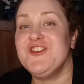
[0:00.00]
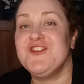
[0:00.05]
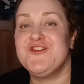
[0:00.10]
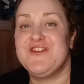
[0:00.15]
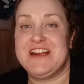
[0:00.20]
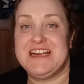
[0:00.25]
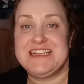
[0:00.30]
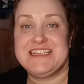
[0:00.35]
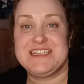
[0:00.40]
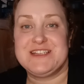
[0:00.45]

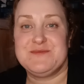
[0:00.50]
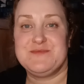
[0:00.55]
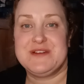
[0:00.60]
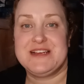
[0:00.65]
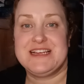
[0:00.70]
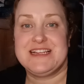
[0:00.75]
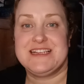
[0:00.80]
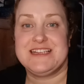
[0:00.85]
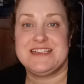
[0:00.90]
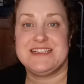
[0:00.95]

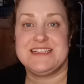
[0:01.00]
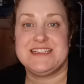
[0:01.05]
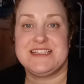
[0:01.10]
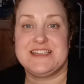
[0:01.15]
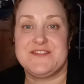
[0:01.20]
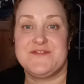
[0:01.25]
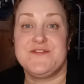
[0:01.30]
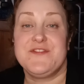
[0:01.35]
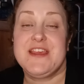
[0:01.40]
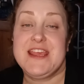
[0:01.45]
Richmond
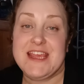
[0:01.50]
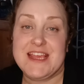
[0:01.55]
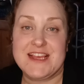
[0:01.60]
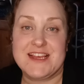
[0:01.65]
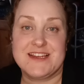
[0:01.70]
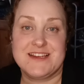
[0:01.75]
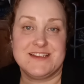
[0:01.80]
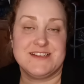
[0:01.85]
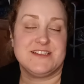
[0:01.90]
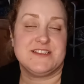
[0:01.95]

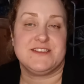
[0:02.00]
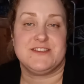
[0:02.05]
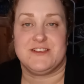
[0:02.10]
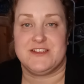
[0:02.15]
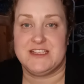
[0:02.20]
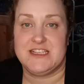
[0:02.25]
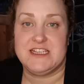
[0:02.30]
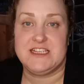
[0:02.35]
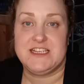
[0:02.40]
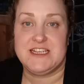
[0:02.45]
vegan
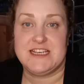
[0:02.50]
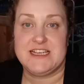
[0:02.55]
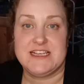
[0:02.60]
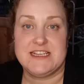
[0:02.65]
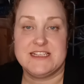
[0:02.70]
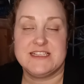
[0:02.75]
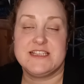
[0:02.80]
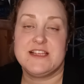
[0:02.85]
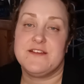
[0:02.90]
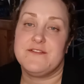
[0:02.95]

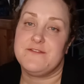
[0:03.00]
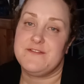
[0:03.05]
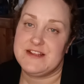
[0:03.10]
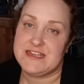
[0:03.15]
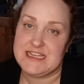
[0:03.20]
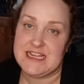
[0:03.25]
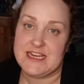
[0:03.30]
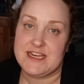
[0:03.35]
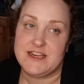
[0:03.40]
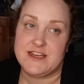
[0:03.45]
sausages for
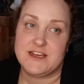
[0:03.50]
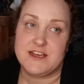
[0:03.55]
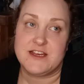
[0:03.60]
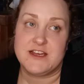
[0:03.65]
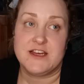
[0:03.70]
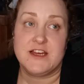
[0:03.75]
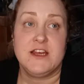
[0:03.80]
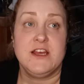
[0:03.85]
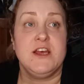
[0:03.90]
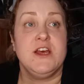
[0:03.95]
dinner,